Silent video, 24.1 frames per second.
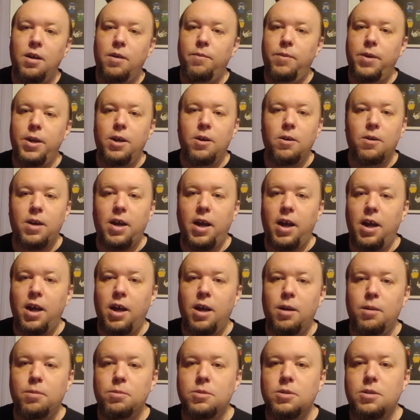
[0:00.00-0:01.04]
video
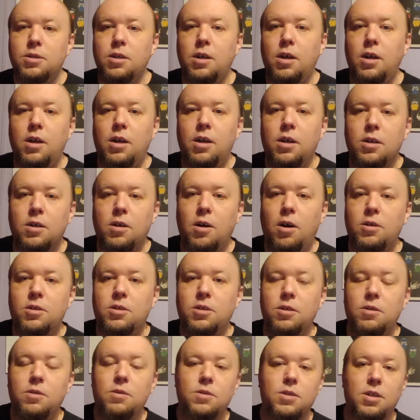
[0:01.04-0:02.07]
games,
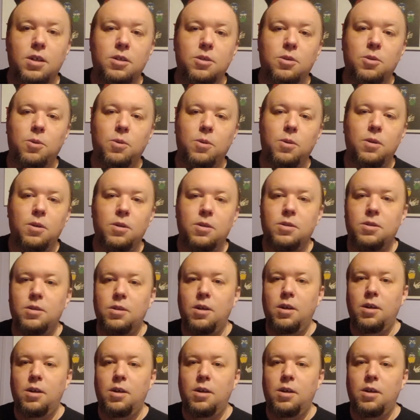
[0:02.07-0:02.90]
cartoons, and toys.